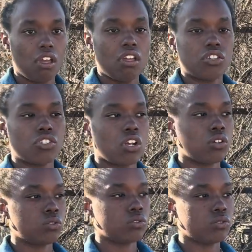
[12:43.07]

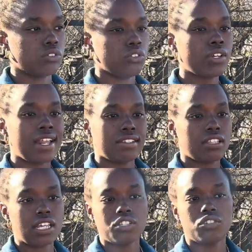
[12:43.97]
So you got to
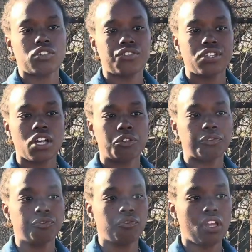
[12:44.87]
stay to yourself
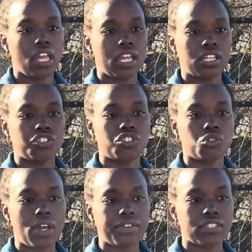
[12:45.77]
and just
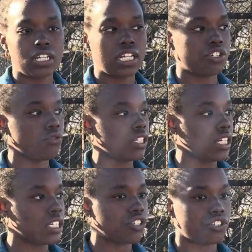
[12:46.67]
do everything that you
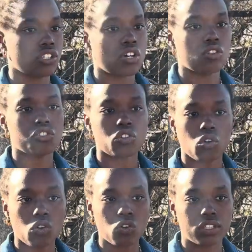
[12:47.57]
can just to go to
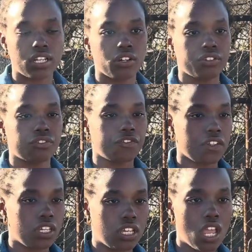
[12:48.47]
school, get on your
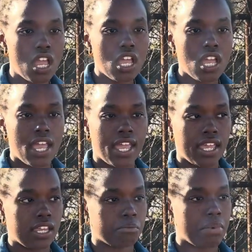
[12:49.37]
feet,
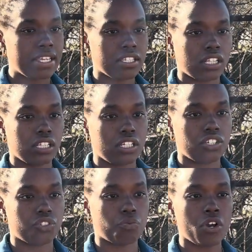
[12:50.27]
and basically
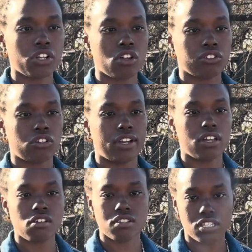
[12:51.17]
just work on your
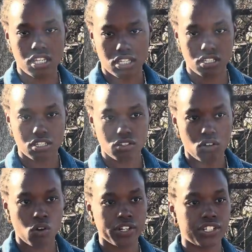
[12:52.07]
LLCs
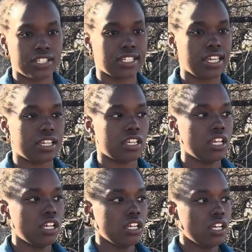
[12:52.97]
or just get
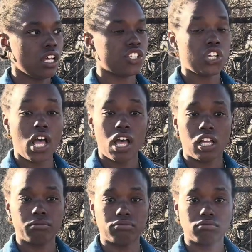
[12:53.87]
a job.
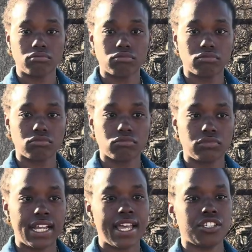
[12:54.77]

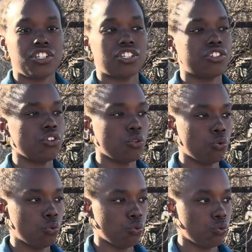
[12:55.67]
Not just do
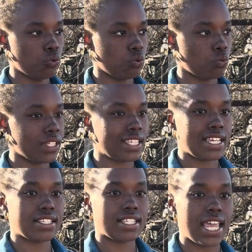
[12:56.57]
what they
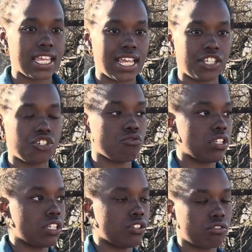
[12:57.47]
say that you
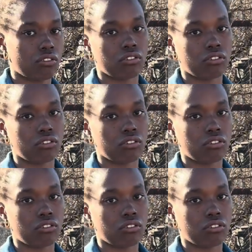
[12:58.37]
need to do.